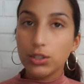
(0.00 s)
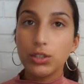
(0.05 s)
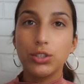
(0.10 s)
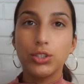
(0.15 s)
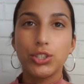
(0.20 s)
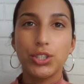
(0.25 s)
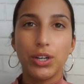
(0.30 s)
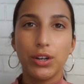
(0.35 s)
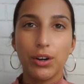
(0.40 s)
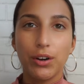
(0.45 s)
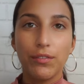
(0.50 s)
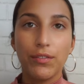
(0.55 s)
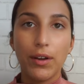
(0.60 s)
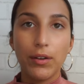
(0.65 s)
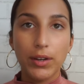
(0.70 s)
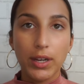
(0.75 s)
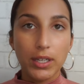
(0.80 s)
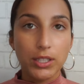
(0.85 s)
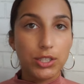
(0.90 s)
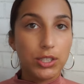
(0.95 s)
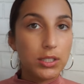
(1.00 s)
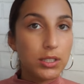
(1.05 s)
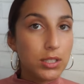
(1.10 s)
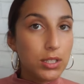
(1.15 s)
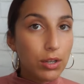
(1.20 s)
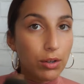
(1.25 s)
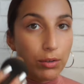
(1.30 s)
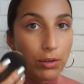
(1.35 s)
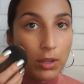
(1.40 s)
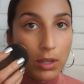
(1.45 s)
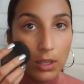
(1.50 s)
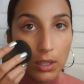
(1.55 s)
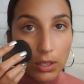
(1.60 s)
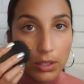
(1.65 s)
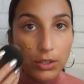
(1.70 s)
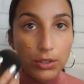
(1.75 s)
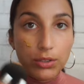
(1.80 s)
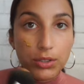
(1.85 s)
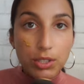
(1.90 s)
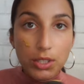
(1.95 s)
sheer foundation, so
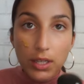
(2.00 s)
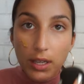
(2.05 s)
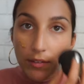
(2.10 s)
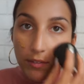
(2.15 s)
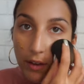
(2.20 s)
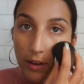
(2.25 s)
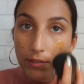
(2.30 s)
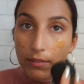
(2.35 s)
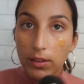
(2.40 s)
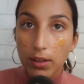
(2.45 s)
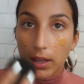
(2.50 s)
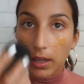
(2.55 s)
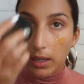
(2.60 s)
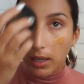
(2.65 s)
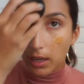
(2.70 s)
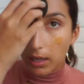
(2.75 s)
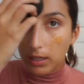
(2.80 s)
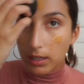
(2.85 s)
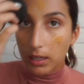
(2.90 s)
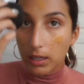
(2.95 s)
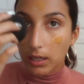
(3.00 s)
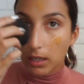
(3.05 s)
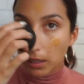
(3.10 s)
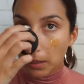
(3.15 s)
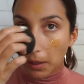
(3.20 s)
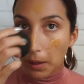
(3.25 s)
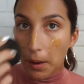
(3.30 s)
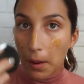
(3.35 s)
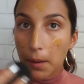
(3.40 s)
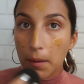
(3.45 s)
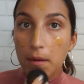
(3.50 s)
usually if I feel like I need